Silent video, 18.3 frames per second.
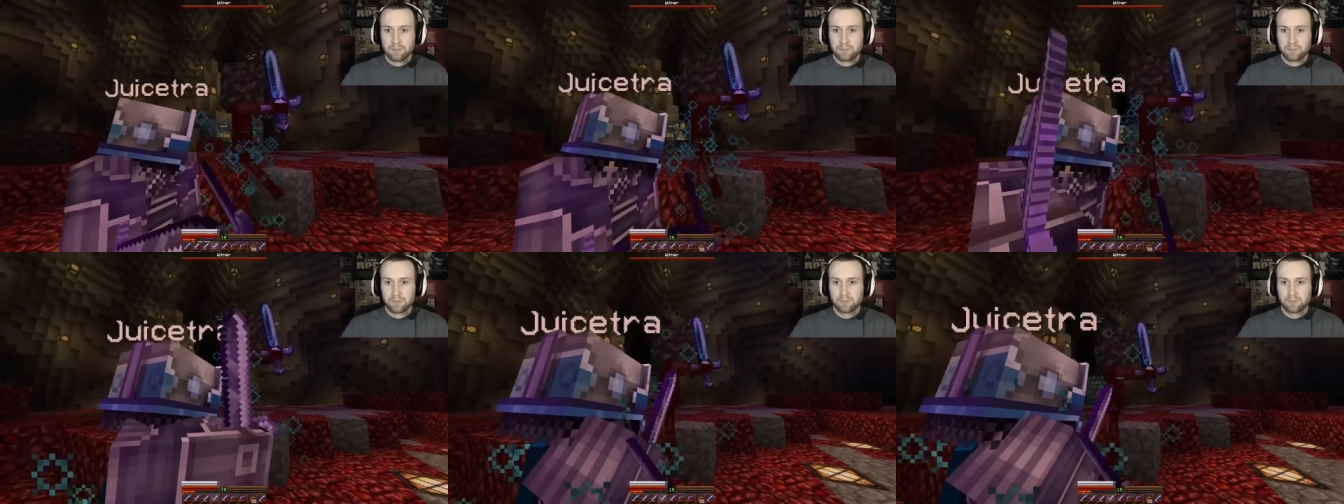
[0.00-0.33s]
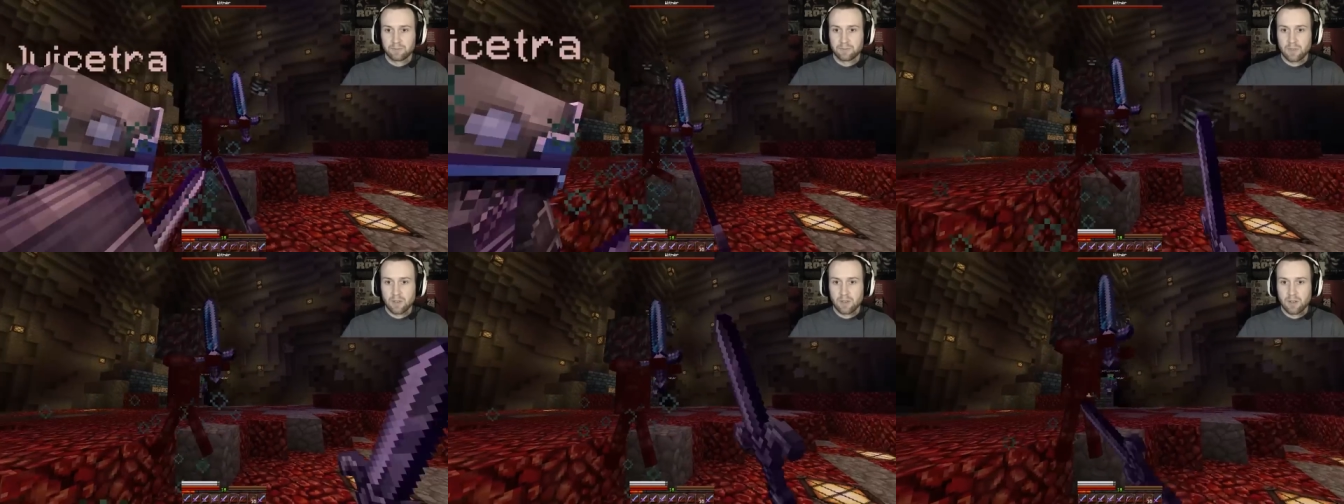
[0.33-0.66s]
The
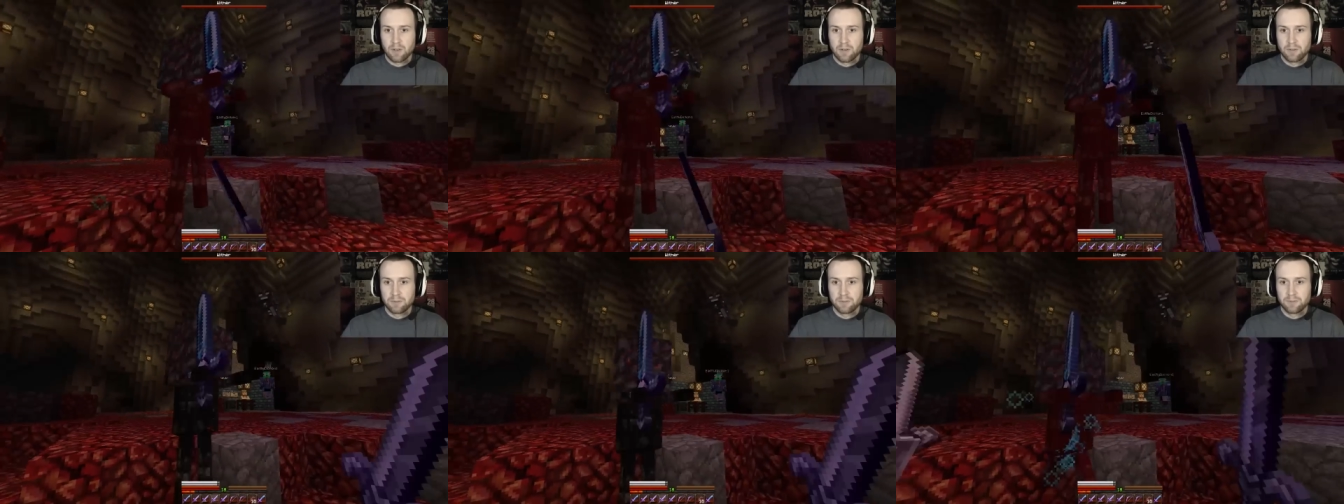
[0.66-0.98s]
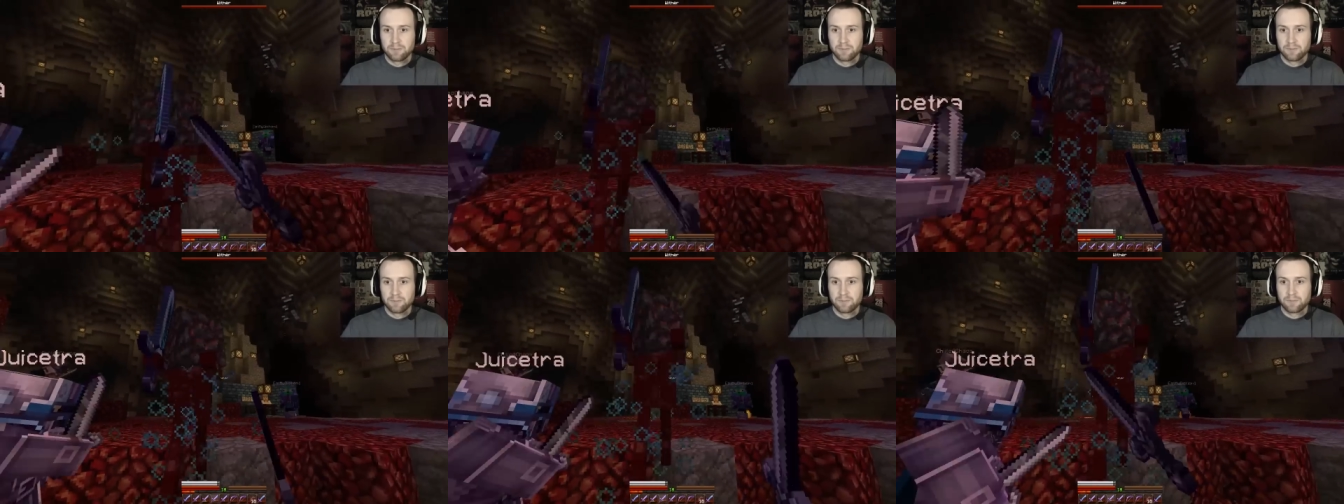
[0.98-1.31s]
gas here. The
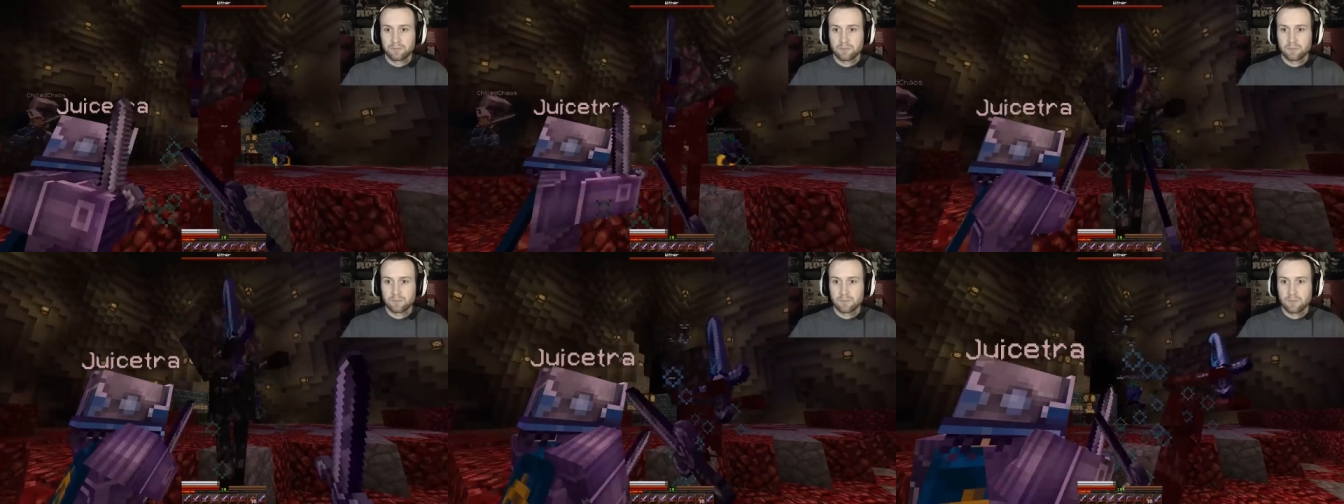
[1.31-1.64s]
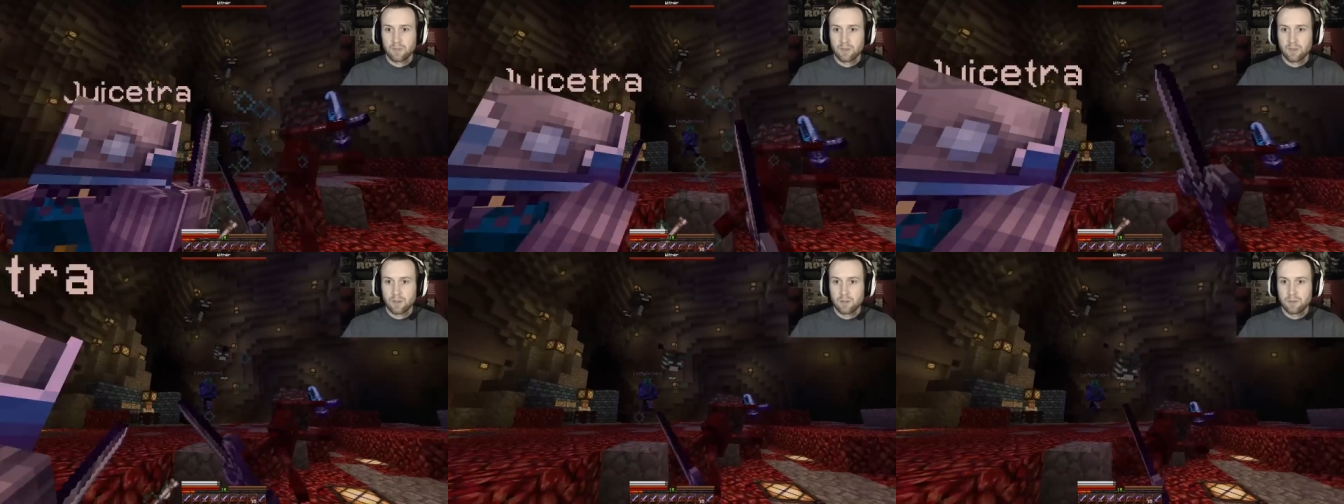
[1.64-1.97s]
gas
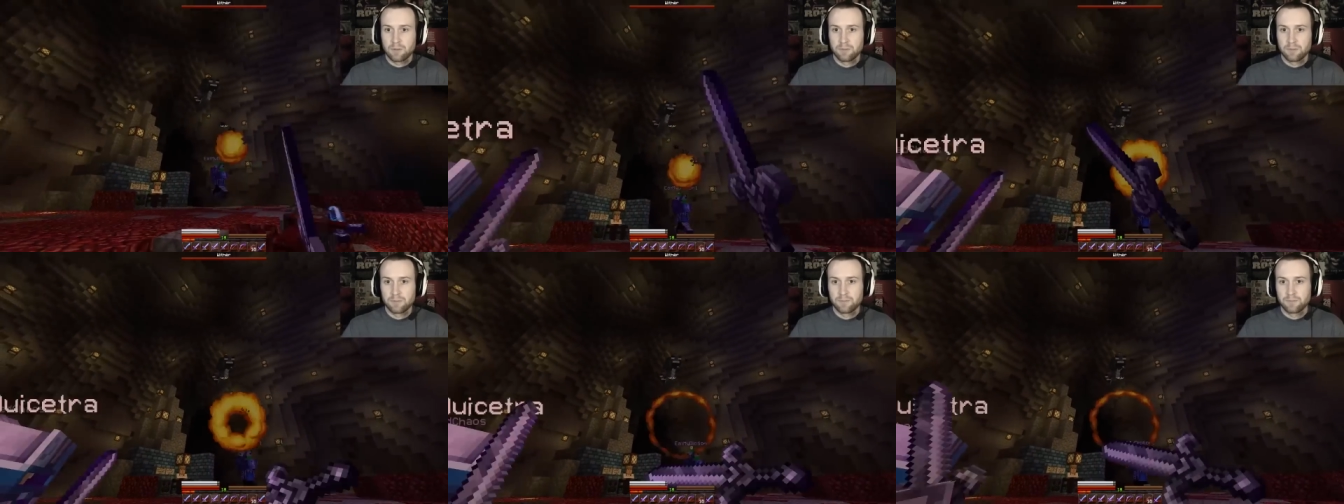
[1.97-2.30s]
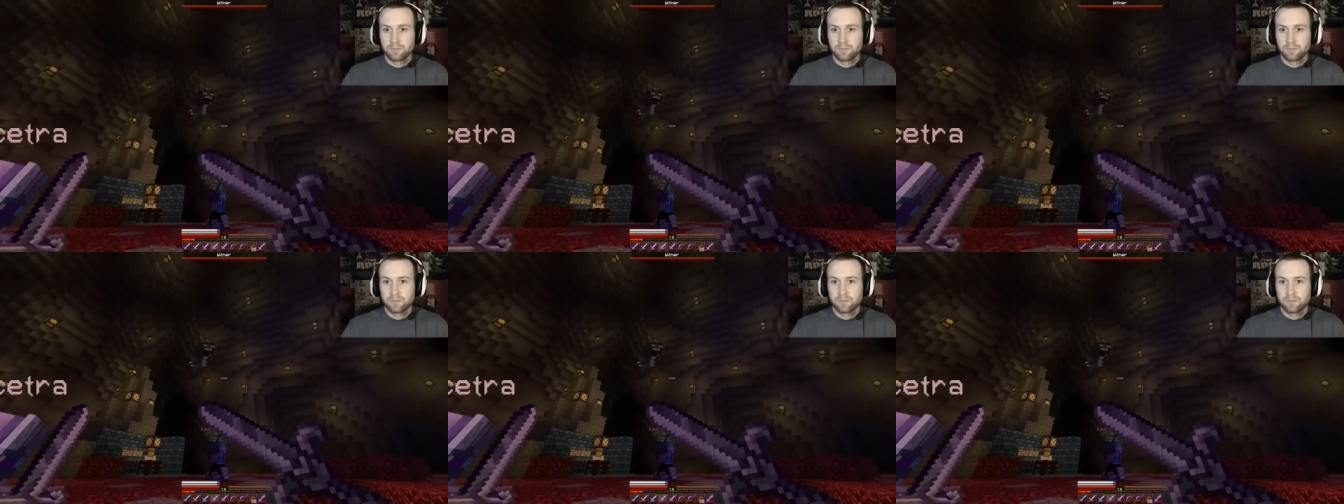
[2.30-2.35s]
here, man.